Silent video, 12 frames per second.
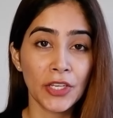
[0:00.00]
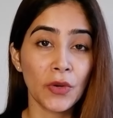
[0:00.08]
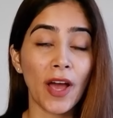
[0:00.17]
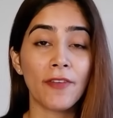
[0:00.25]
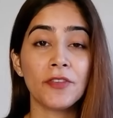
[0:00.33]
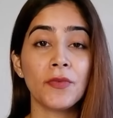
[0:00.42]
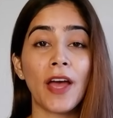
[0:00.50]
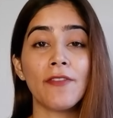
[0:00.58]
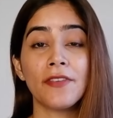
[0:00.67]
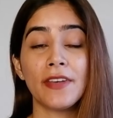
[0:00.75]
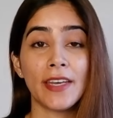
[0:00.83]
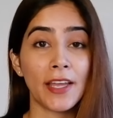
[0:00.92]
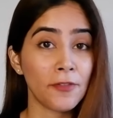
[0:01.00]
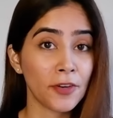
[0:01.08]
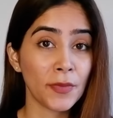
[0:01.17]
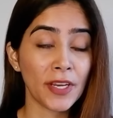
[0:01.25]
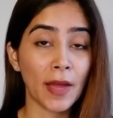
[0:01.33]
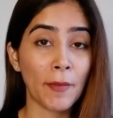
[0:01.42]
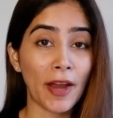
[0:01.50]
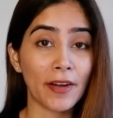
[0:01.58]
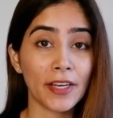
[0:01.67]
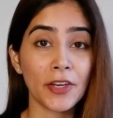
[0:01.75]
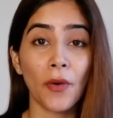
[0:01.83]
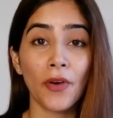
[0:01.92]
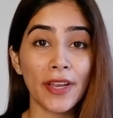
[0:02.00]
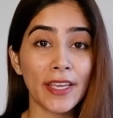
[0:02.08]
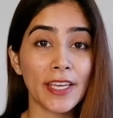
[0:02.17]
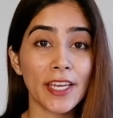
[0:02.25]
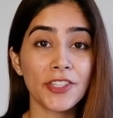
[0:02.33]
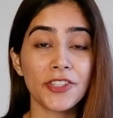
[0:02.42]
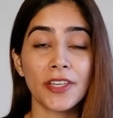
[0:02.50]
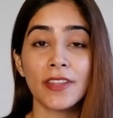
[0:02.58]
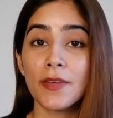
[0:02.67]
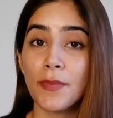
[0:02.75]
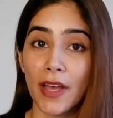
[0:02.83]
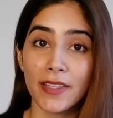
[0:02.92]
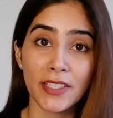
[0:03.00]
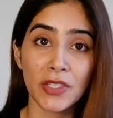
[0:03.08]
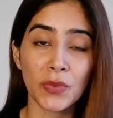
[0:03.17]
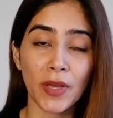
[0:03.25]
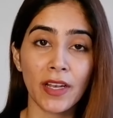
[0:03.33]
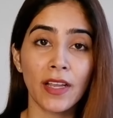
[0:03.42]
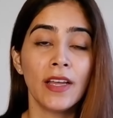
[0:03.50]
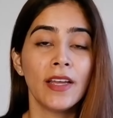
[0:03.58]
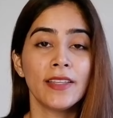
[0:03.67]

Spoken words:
You have to have never been married or engaged in the past as well.